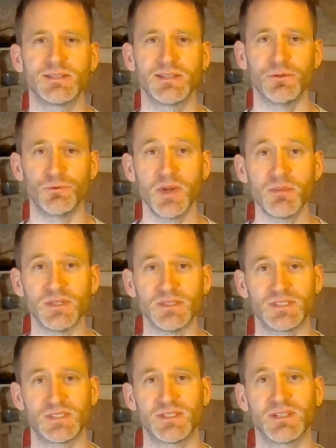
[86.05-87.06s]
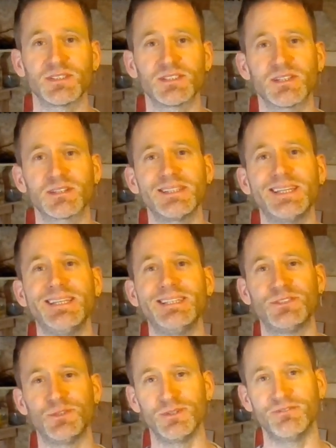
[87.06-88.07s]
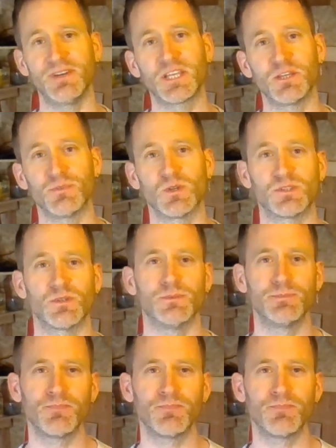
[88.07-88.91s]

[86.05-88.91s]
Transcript: the ribbons got sucked into the vacuum nozzle.